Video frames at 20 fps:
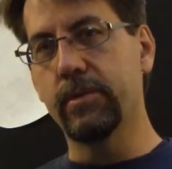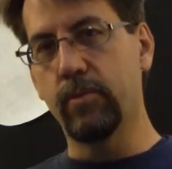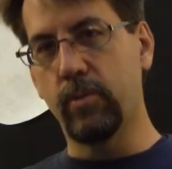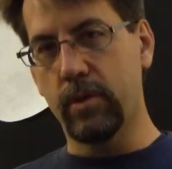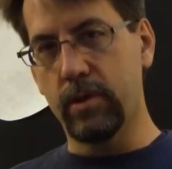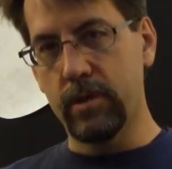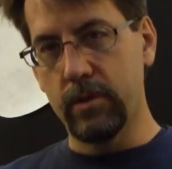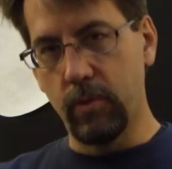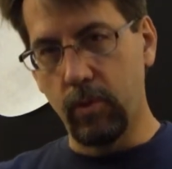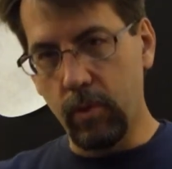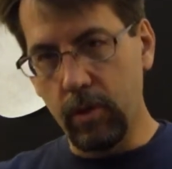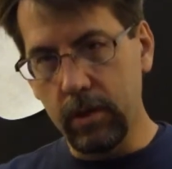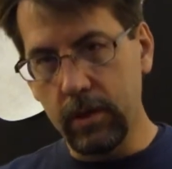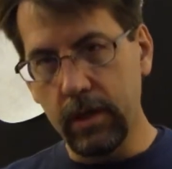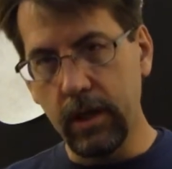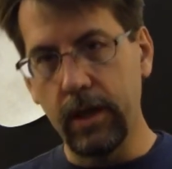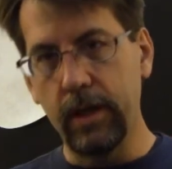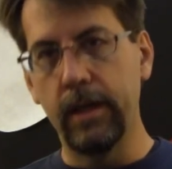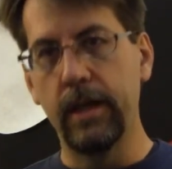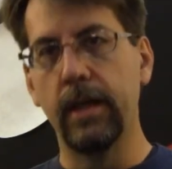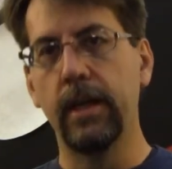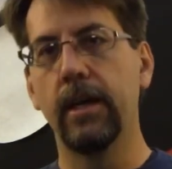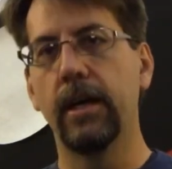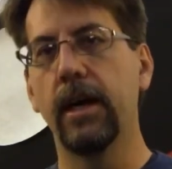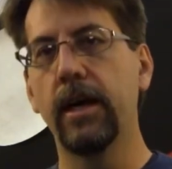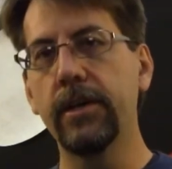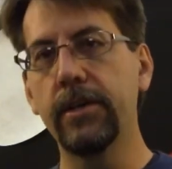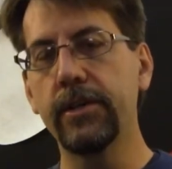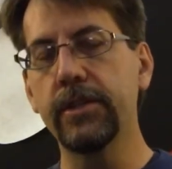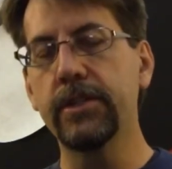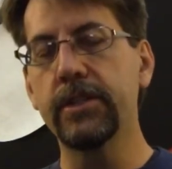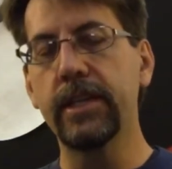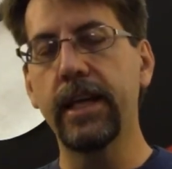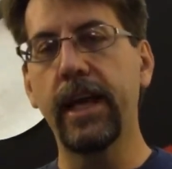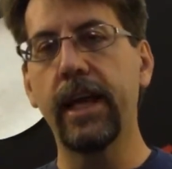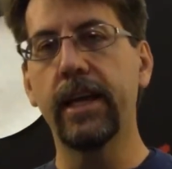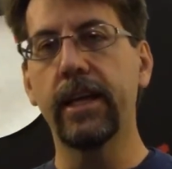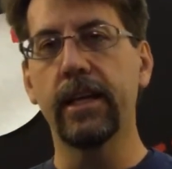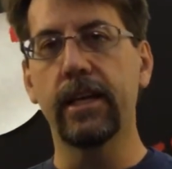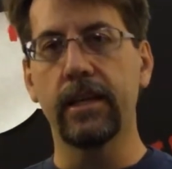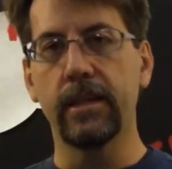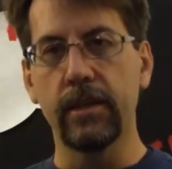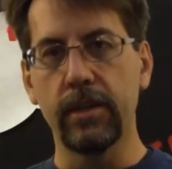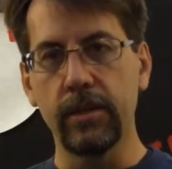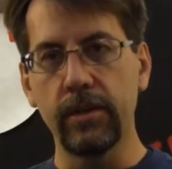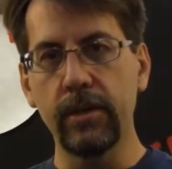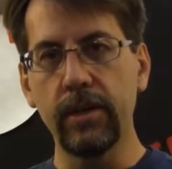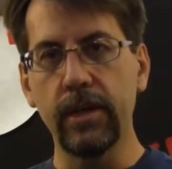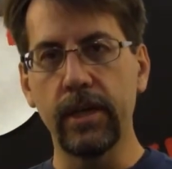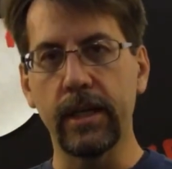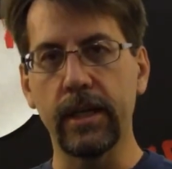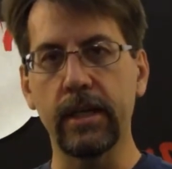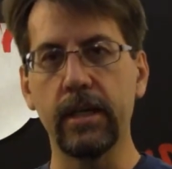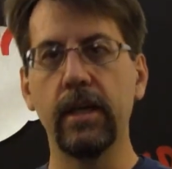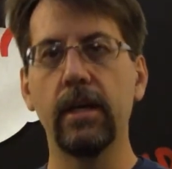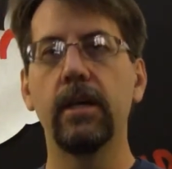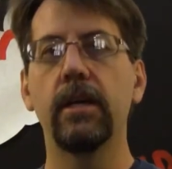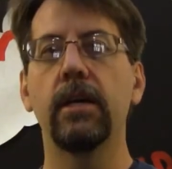And we're going to work on understanding and learning